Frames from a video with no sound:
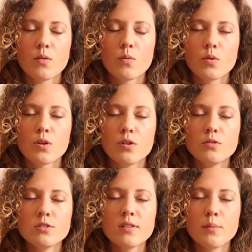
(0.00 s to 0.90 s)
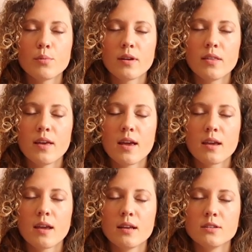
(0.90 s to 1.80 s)
we're usually
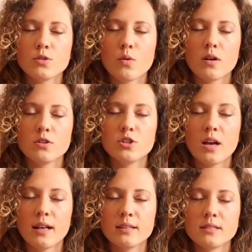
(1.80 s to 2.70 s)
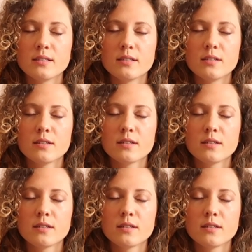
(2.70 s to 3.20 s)
breathing into our chest.